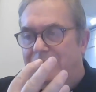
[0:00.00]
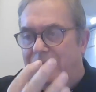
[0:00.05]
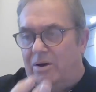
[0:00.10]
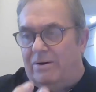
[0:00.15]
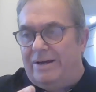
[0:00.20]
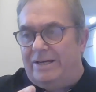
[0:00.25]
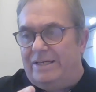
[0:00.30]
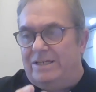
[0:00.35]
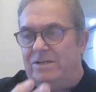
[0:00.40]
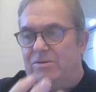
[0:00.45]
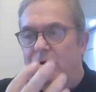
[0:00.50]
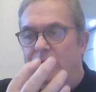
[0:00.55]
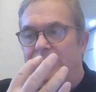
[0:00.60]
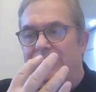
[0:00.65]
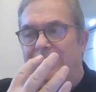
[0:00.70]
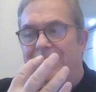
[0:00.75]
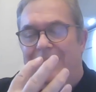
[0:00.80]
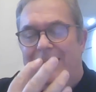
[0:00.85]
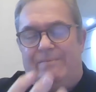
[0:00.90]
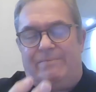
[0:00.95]

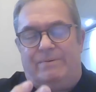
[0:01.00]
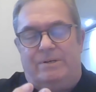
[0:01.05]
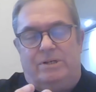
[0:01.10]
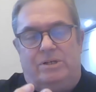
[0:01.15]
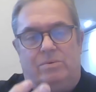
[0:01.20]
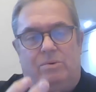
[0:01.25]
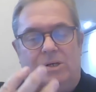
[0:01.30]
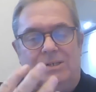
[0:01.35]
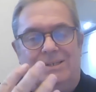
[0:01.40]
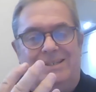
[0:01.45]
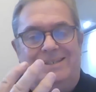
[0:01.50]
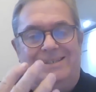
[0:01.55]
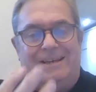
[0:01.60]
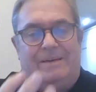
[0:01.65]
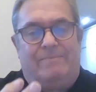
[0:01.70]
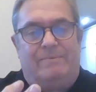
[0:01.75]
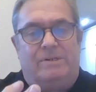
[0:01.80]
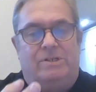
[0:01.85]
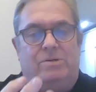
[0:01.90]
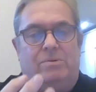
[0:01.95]
9-1, 11-1,
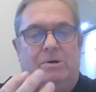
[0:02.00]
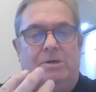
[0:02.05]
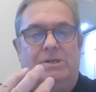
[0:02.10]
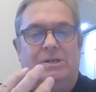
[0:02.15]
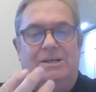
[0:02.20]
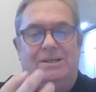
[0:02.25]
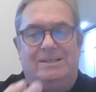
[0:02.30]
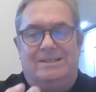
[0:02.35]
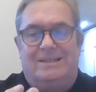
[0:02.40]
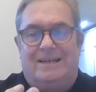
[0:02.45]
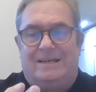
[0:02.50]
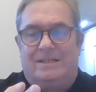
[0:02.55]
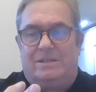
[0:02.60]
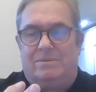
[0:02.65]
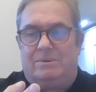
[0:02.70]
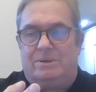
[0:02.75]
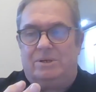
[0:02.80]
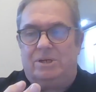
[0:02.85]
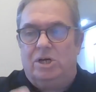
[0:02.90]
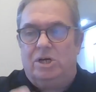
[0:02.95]
7-1, and
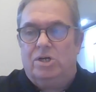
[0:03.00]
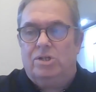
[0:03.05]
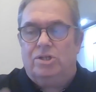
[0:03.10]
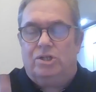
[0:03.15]
10-1.